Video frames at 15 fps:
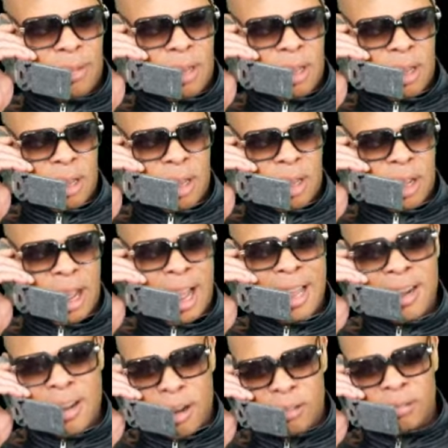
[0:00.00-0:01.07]
Yeah,
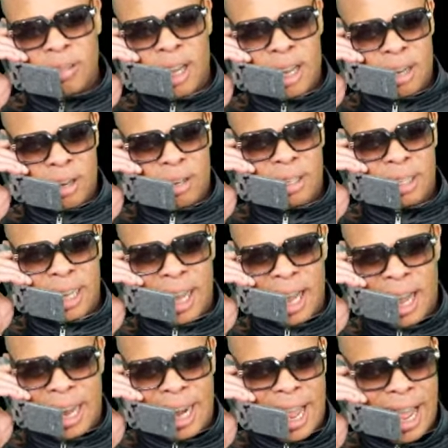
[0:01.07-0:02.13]
I know, I know. He's a
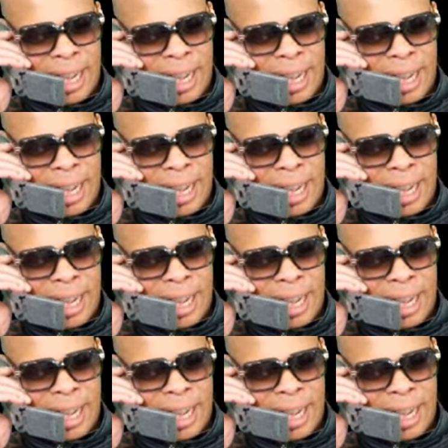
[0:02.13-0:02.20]
hot